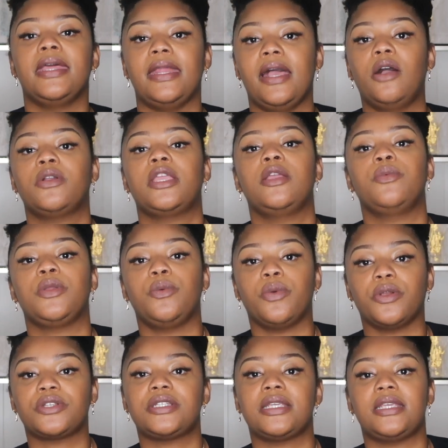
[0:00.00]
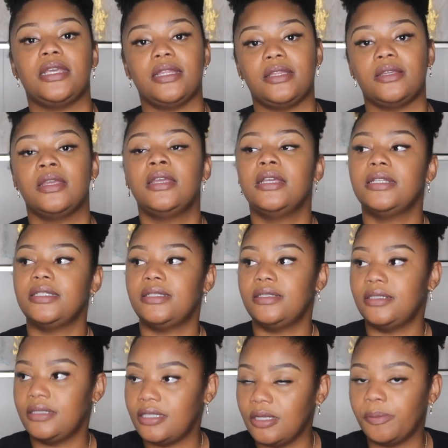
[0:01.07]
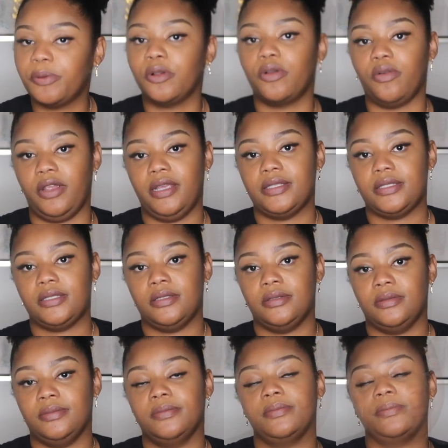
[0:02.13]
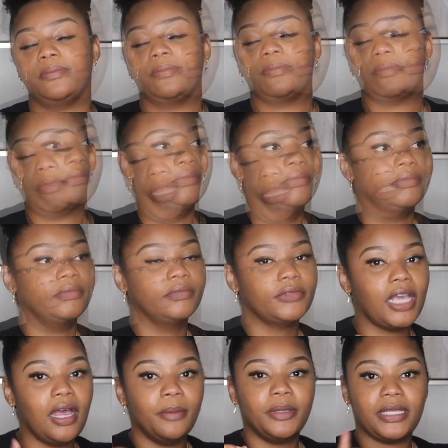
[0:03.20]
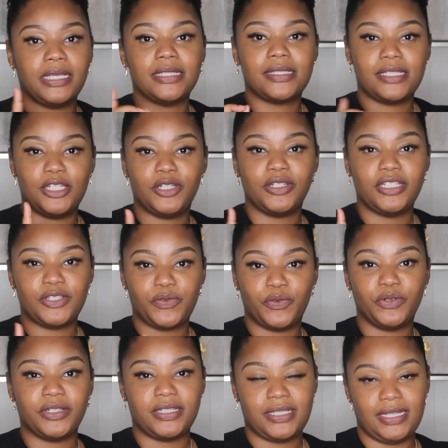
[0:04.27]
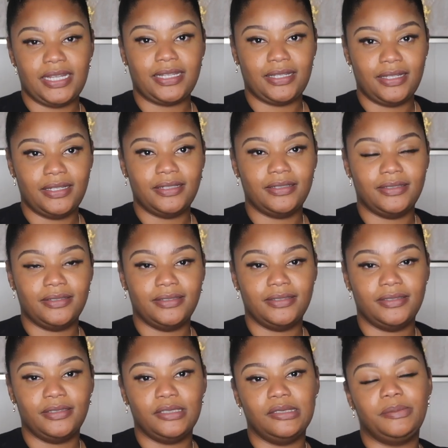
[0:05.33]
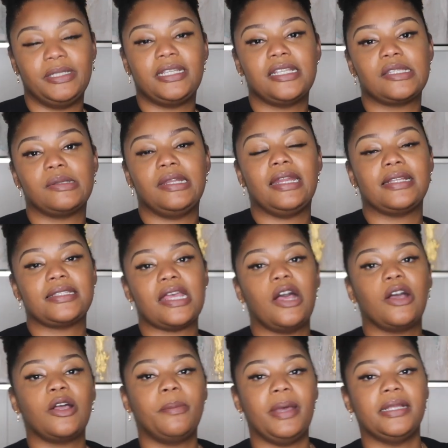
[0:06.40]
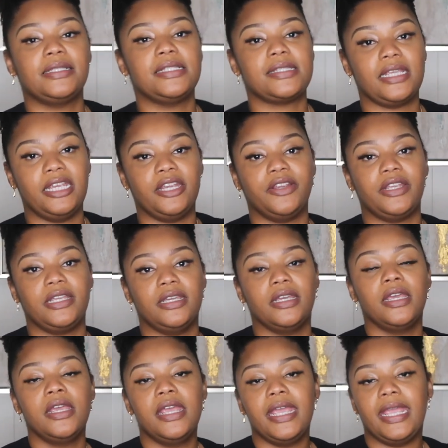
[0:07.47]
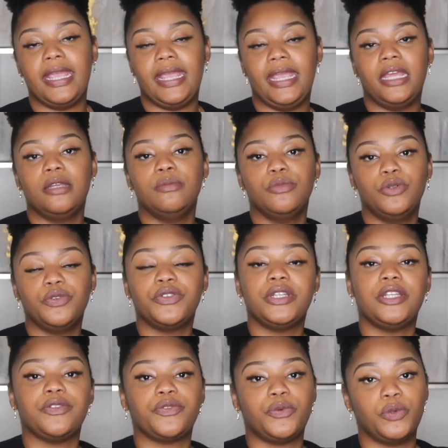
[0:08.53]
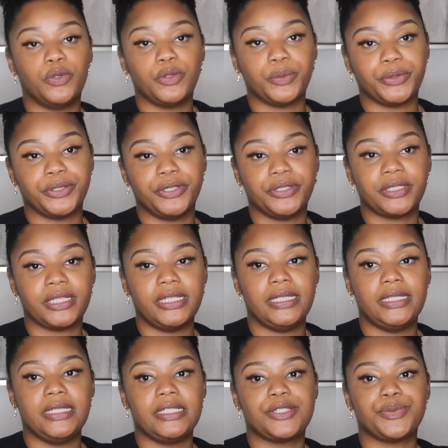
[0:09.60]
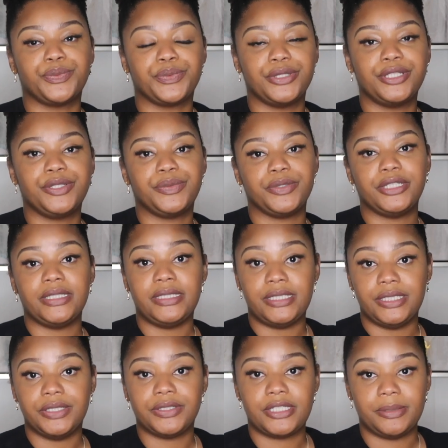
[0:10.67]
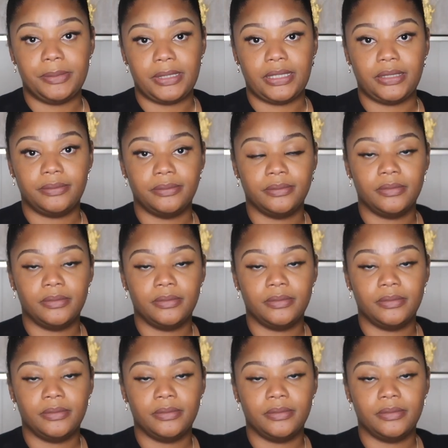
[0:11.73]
and how can we work together to progress. That's what I'm gonna get serious for a second, because when I talk about this area and moving it forward, it is really, really dear to me.